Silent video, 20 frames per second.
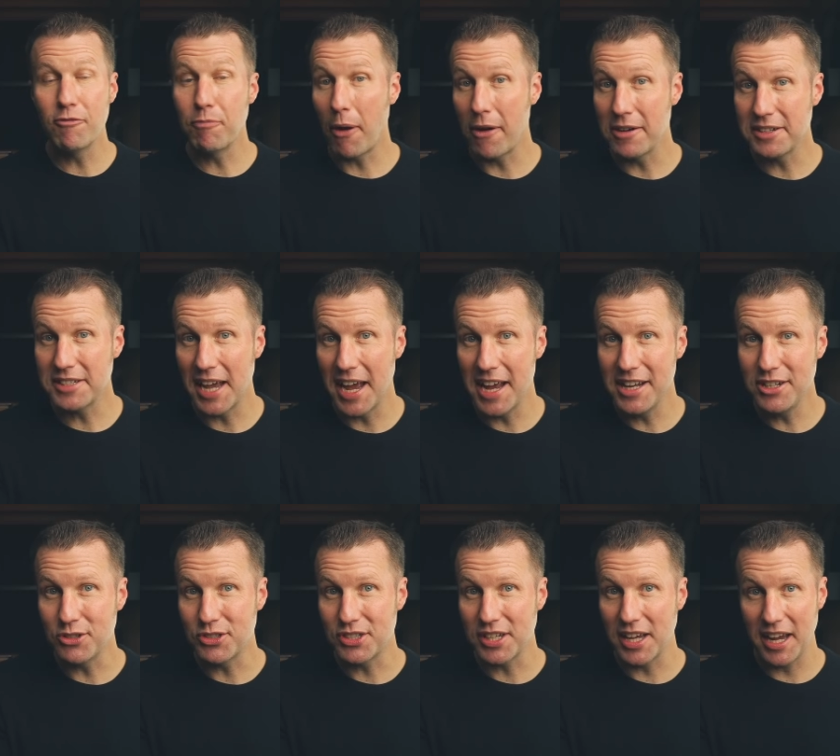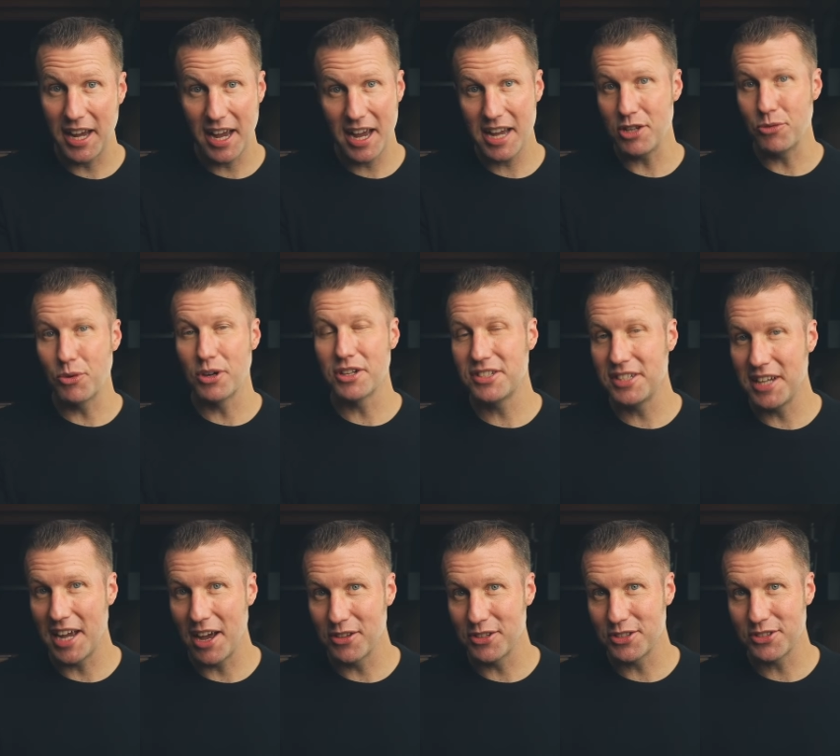part 10, you say, hey, you wanna see
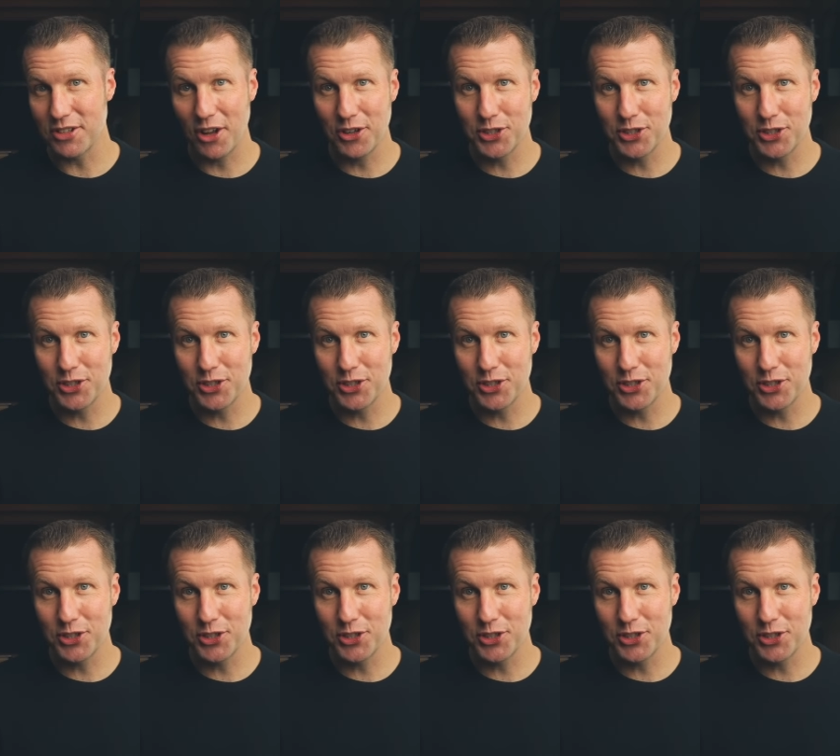how this all